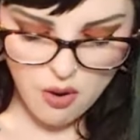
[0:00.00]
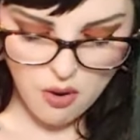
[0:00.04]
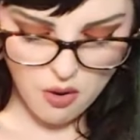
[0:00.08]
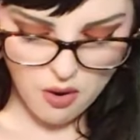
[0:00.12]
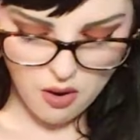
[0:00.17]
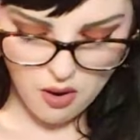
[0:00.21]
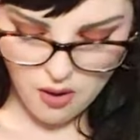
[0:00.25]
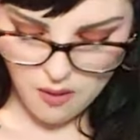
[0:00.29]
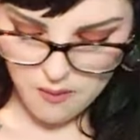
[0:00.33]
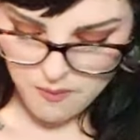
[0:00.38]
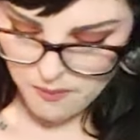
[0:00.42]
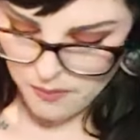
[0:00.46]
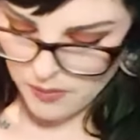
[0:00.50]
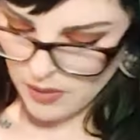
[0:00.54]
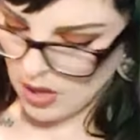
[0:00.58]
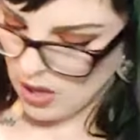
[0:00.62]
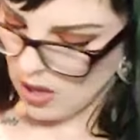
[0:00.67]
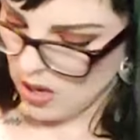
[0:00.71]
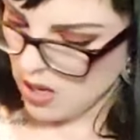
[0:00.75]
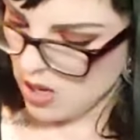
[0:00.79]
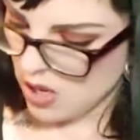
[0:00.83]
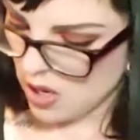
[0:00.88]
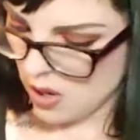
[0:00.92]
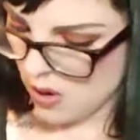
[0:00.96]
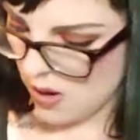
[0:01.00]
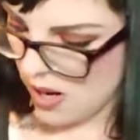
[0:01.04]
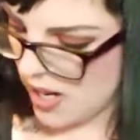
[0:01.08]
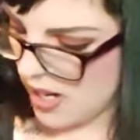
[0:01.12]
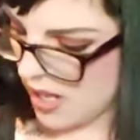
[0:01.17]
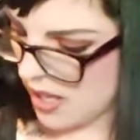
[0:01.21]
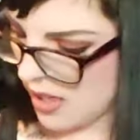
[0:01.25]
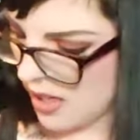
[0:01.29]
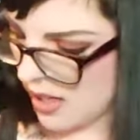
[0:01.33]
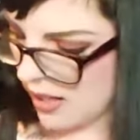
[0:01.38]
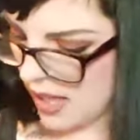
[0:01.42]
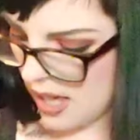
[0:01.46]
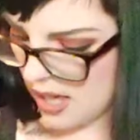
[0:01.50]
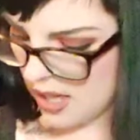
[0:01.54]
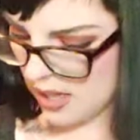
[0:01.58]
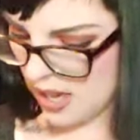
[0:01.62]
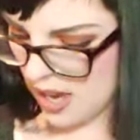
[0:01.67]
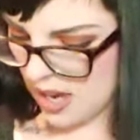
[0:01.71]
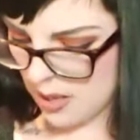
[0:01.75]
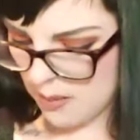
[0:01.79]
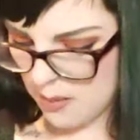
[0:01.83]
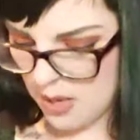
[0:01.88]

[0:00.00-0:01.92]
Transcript: or, you know, anything like that.